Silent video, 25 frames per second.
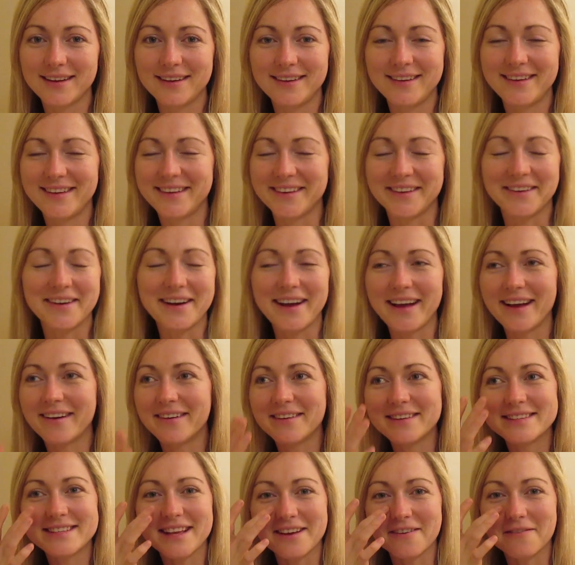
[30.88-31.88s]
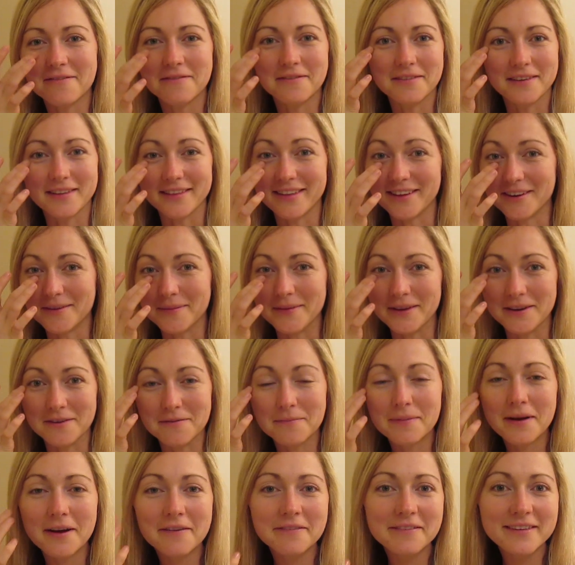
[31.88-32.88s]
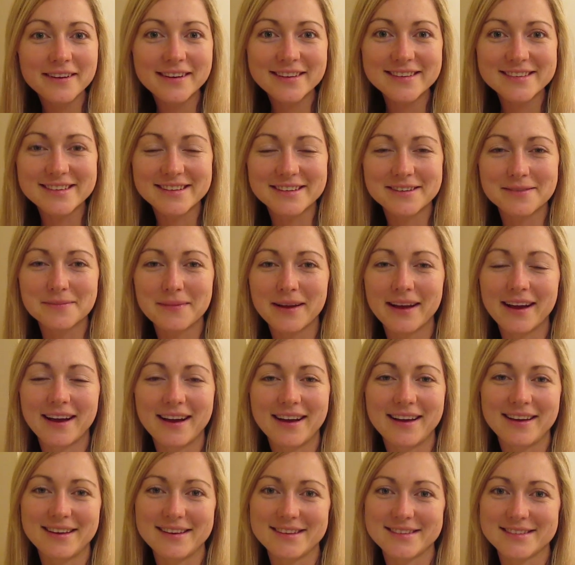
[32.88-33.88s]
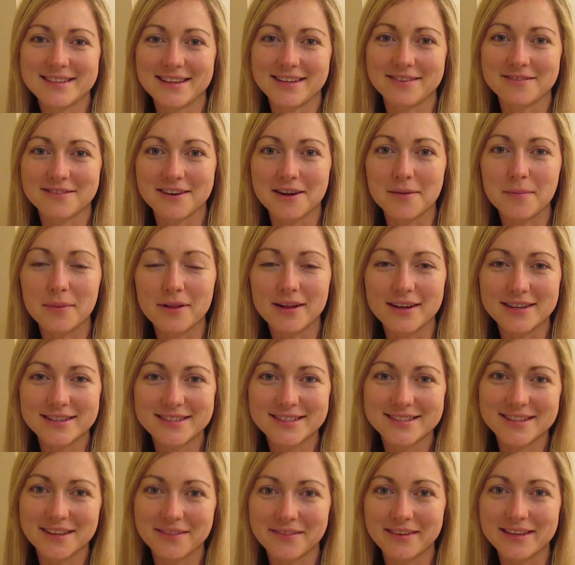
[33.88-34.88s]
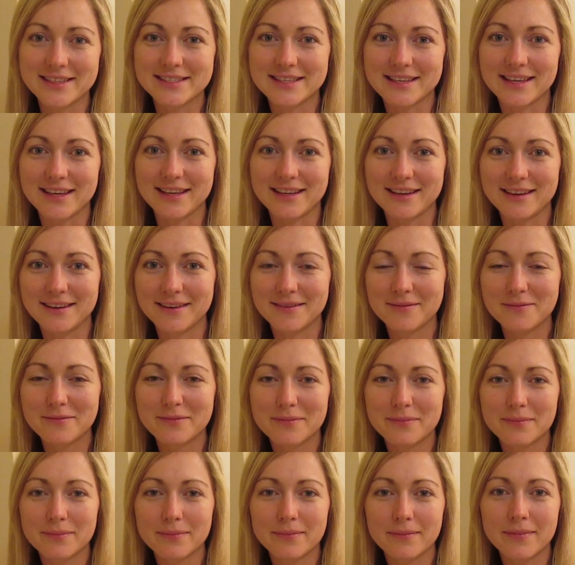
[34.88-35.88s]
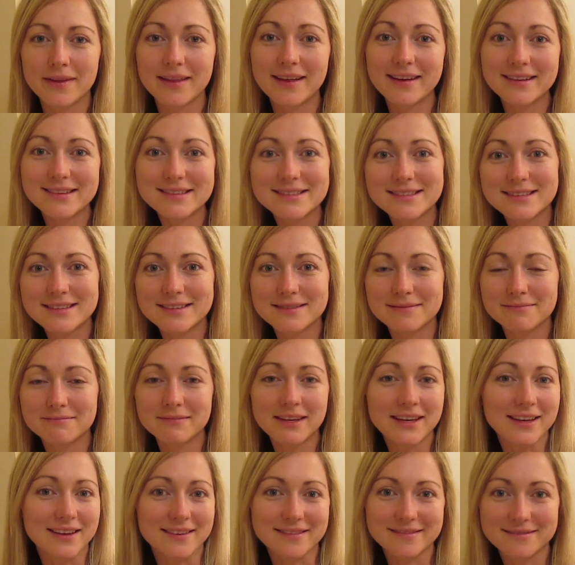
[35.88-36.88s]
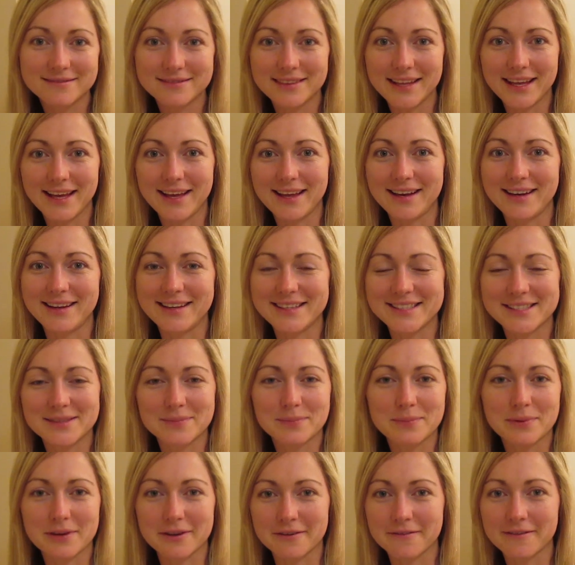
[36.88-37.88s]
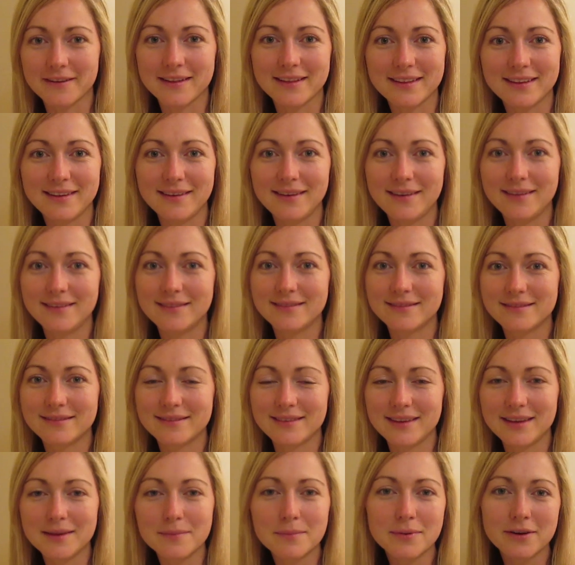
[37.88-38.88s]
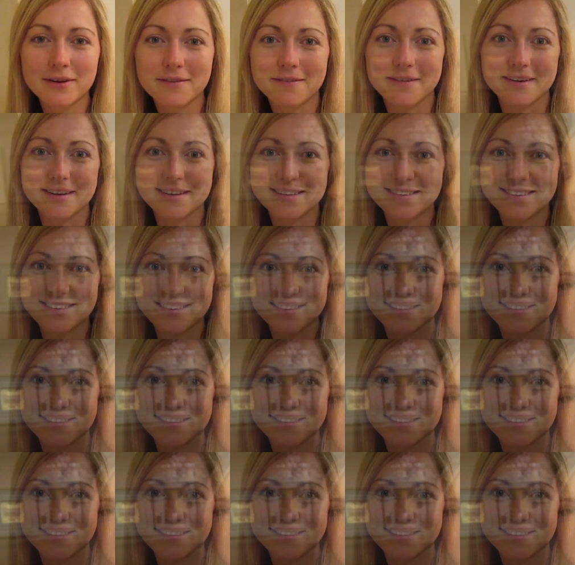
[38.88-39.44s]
you know, I always have a little bit of puffiness under my eyes and red blotches on my skin, but that's me, and it's perfectly imperfect.